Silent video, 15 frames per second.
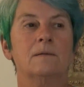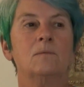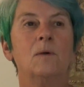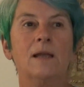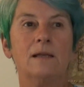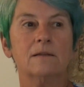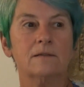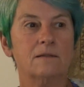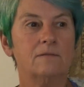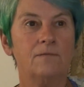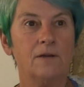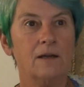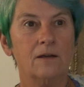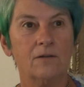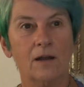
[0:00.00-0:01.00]
wings and
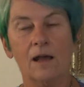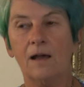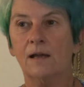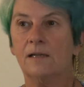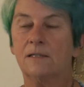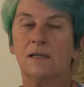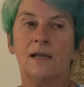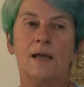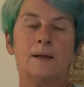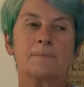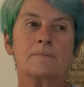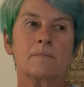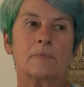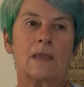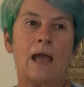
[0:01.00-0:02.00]
fur and eyes
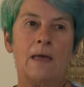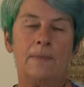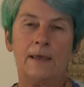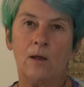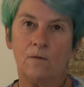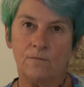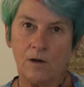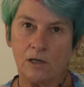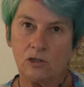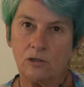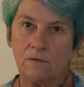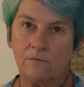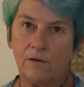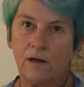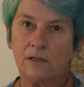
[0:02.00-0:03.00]
and they go
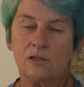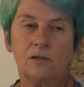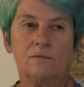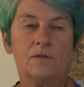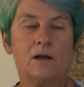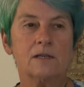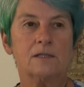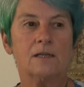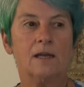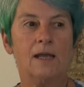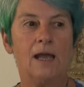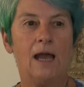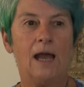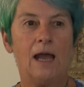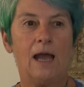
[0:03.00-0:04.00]
faster and faster and faster
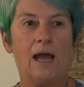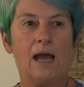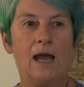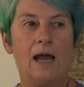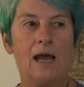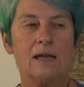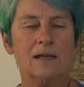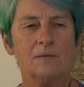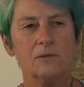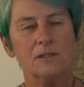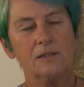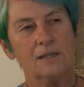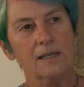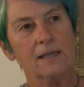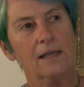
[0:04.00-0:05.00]
and i
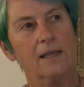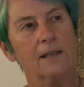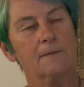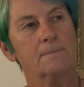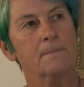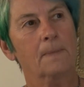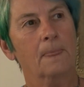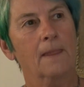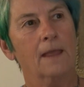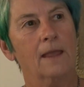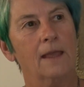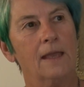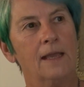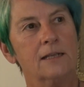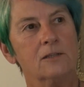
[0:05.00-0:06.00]
was thinking
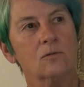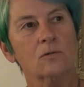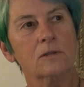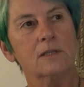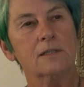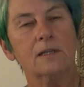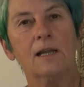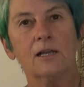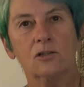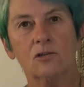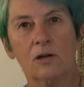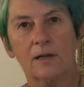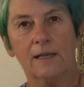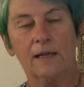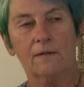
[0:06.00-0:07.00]
is all this
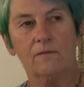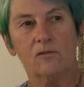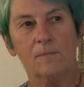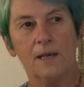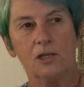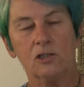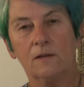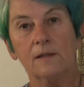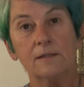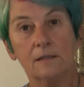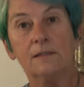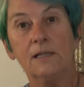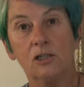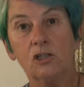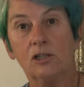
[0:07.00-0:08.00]
electronic information
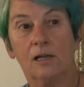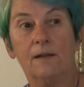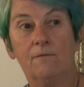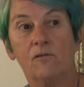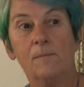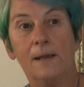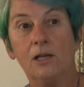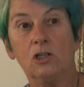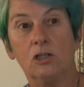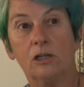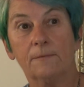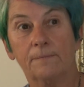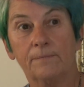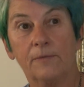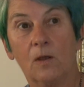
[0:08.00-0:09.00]
this digital information
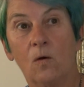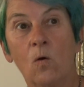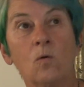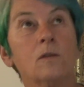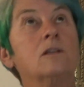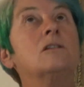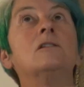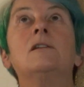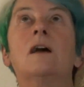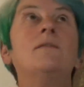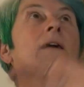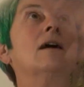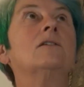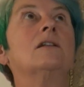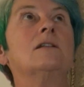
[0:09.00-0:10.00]
all the
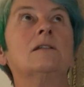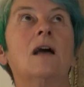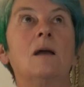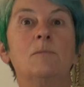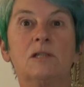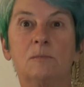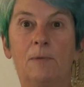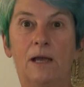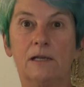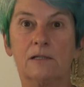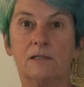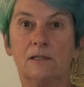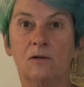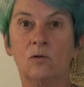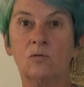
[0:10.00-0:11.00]
stuff out in
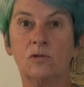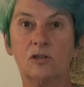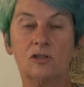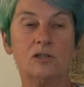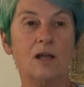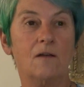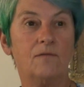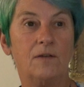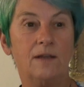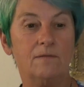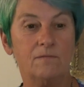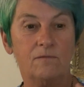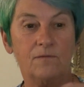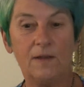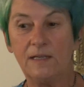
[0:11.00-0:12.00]
cyberspace all the stuff
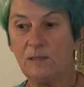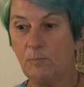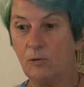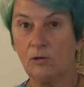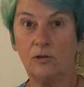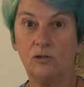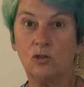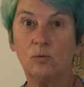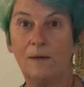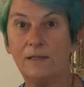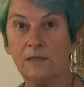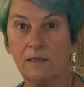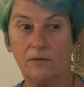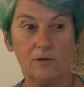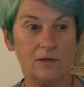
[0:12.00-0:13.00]
in facebook and
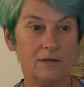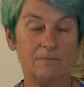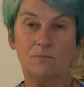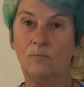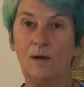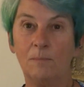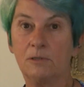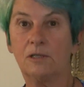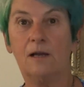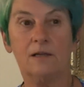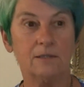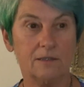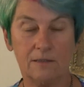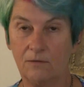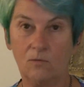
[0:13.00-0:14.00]
twitter and
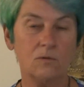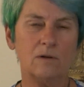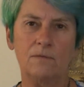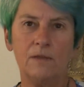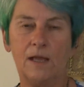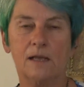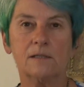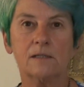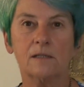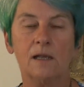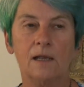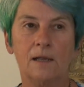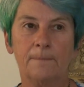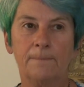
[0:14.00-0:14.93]
websites and all of this